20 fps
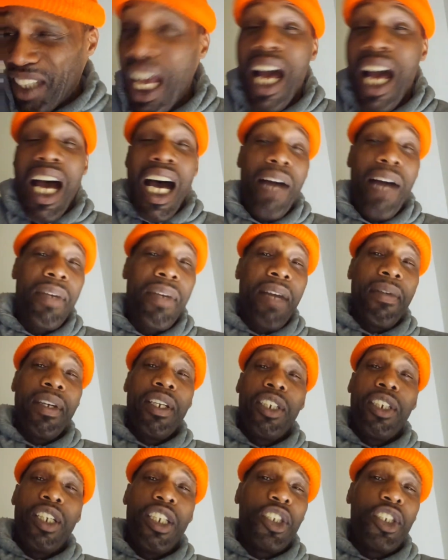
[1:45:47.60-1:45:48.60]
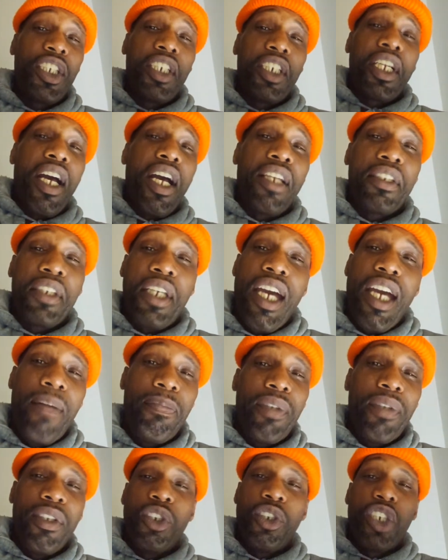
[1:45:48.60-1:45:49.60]
I'm giving it all to Scott
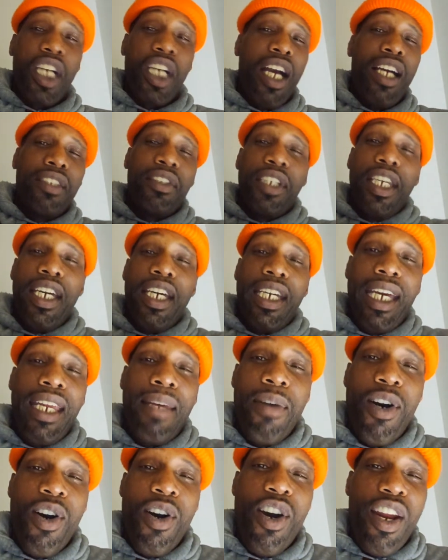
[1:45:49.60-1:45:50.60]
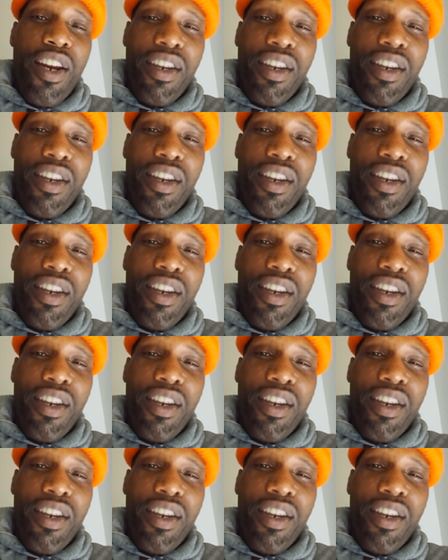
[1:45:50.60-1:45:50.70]
Captain. She can't take anymore.